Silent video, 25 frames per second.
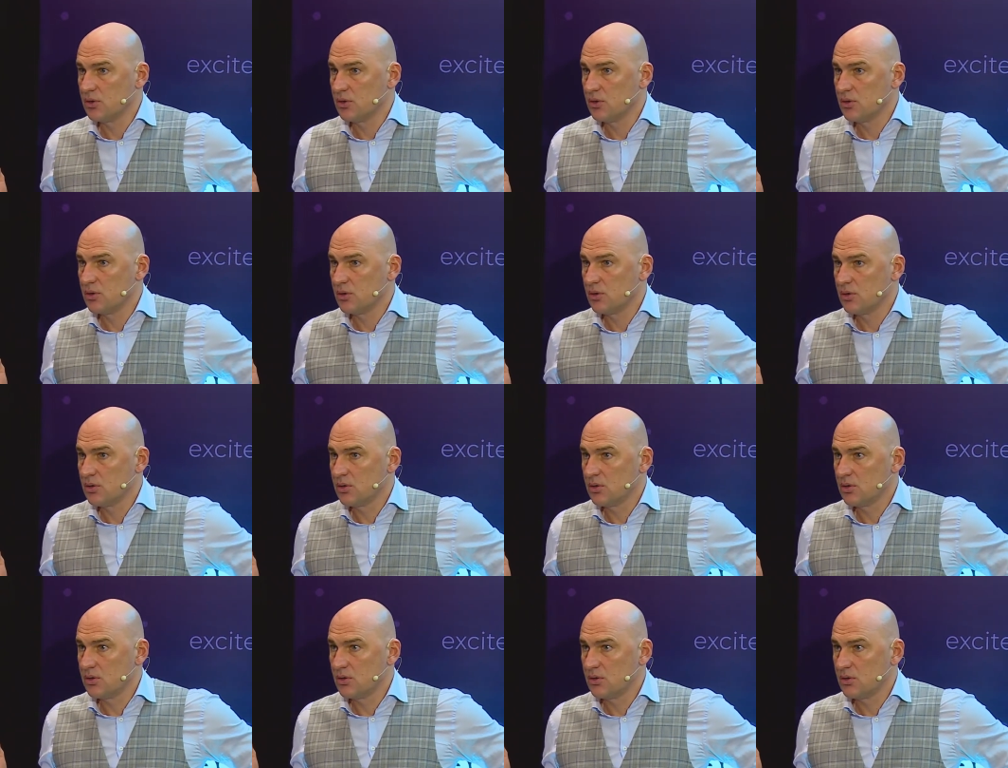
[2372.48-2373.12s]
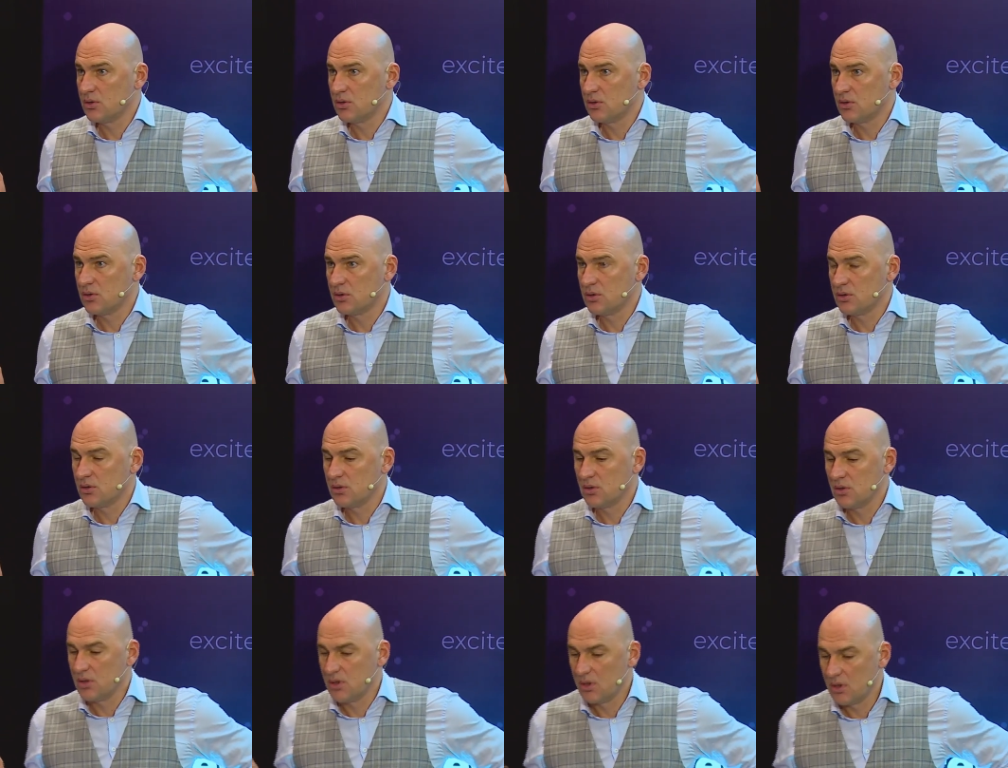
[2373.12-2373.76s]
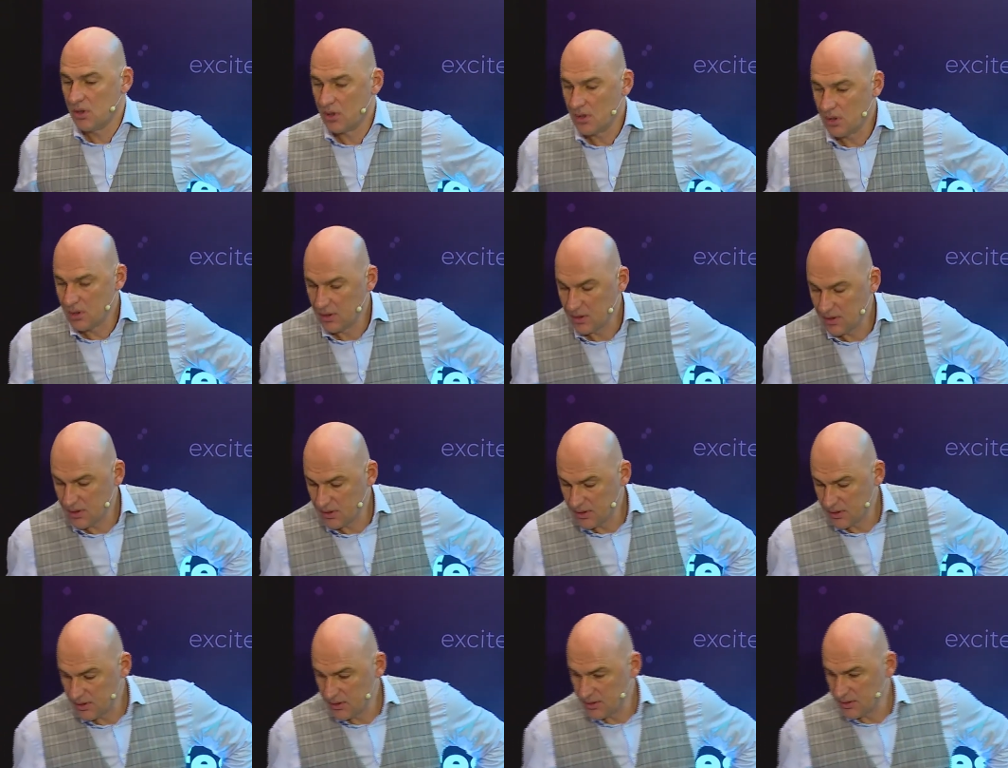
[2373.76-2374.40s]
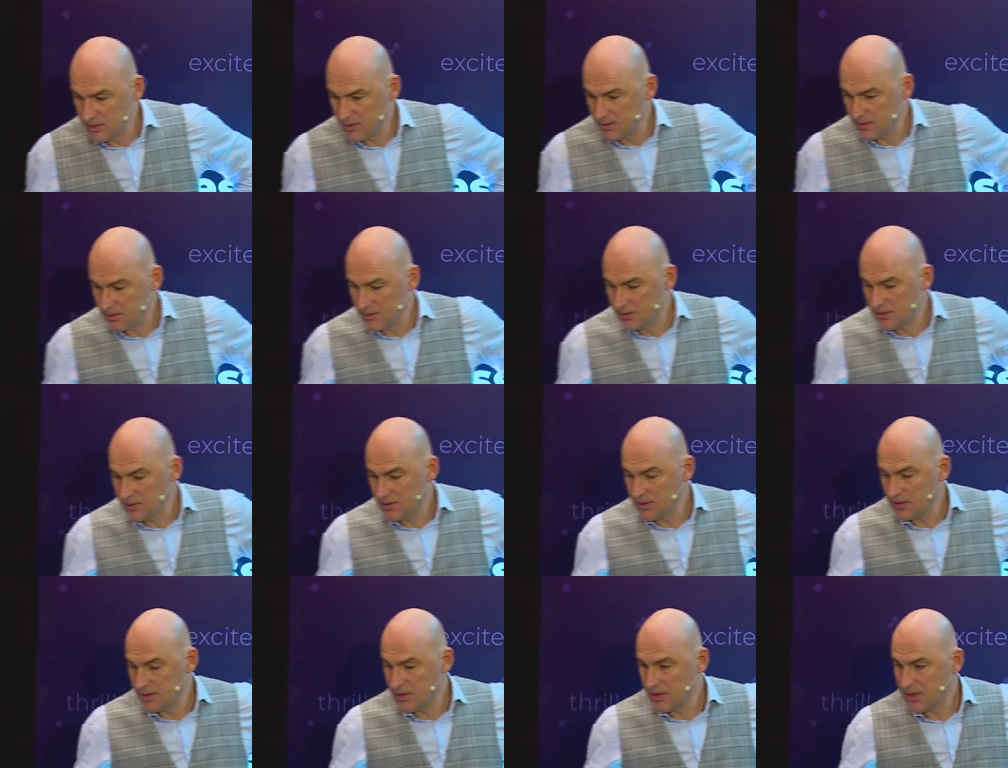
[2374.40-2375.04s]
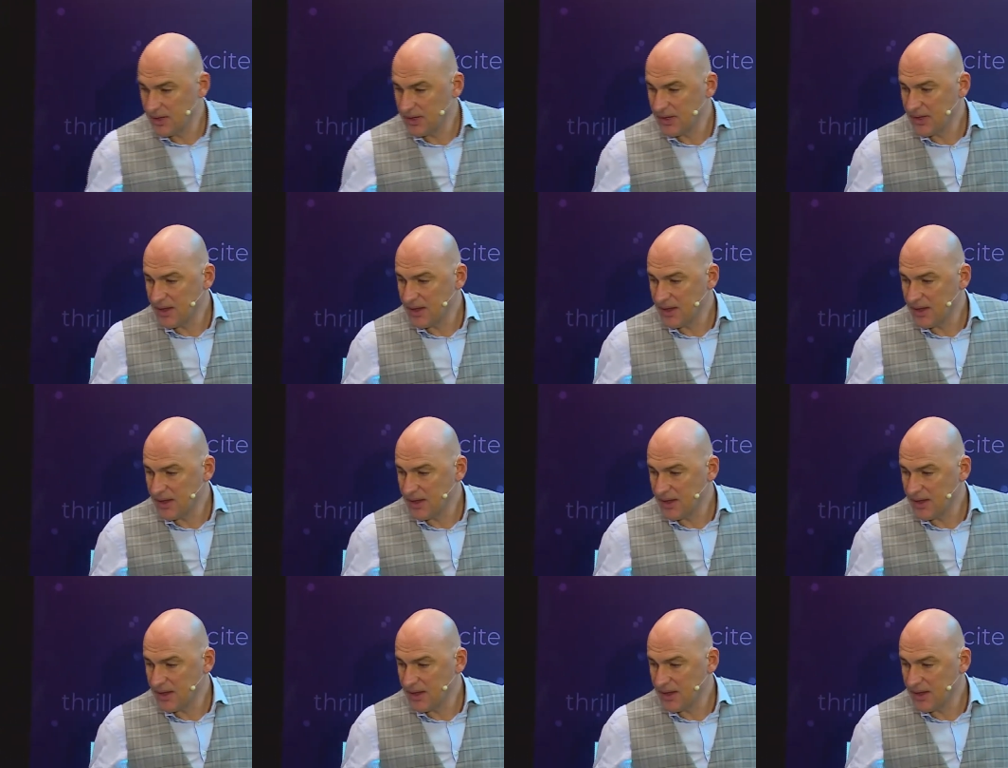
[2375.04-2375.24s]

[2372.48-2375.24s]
(no one is talking)